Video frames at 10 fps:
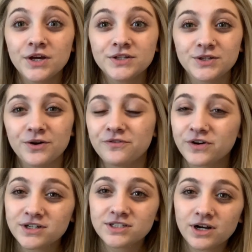So
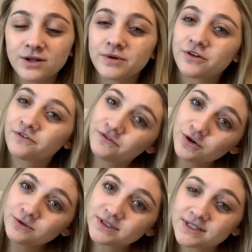first, starting with her
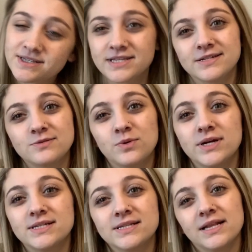food, since this
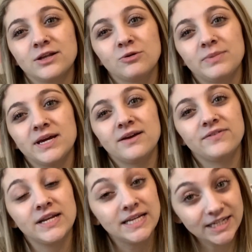was a little bit of
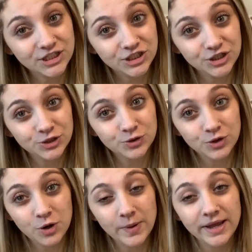an issue
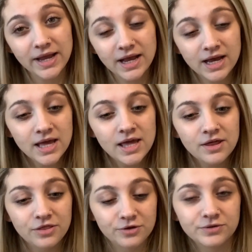going
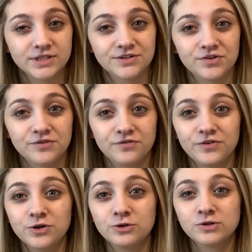through the different
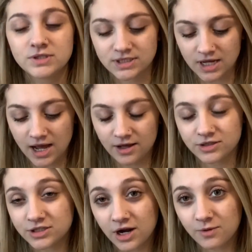foods, I'll
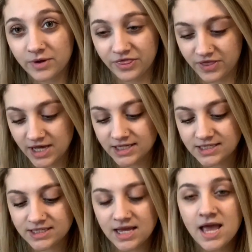start with
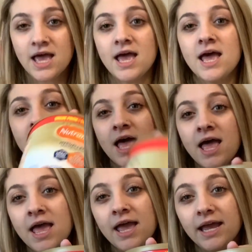this.
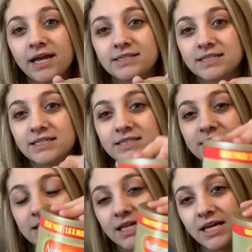It
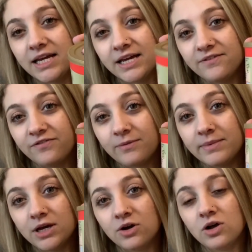is the
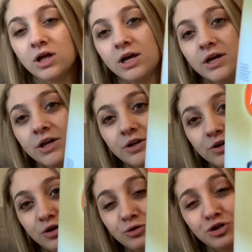Enfamil
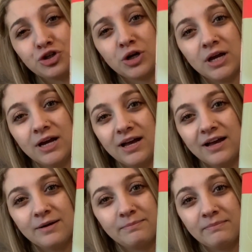
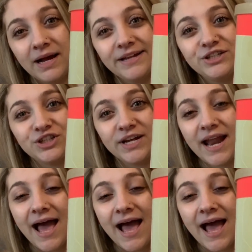Nutramygen.